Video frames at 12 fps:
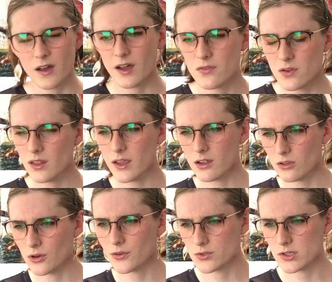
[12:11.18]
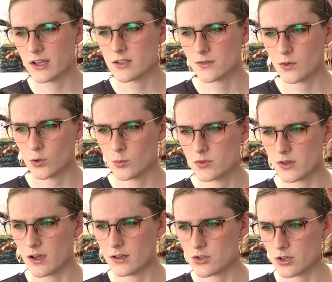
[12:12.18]
I feel like a lot of transphobes
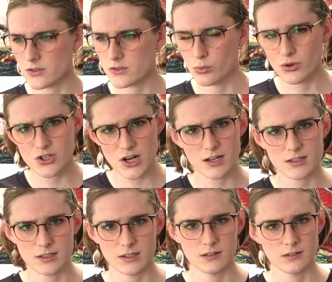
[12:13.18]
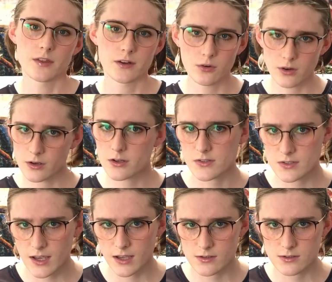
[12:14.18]
are just projecting. They don't
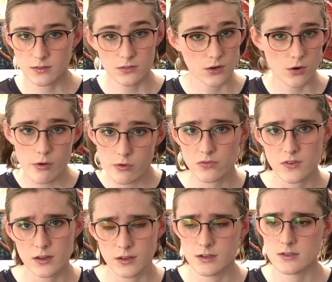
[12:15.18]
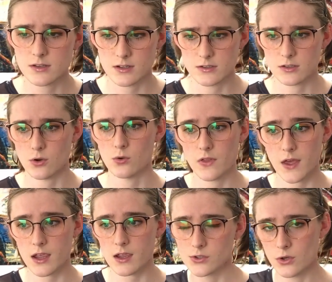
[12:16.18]
understand their own feelings and so
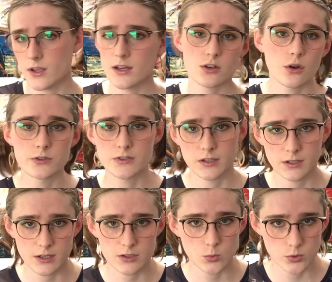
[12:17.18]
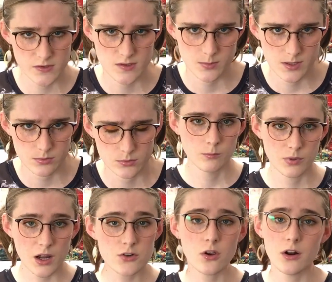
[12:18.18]
they turn that into hostility towards other people. But
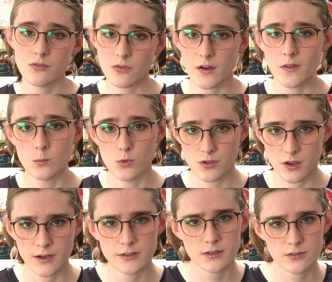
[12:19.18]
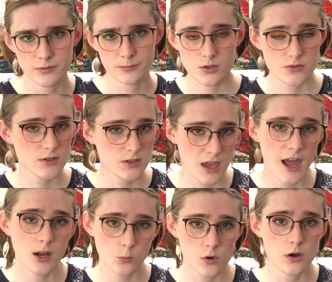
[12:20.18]
I try to fight them with kindness, because it
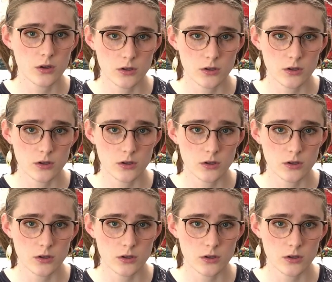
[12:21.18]
can work.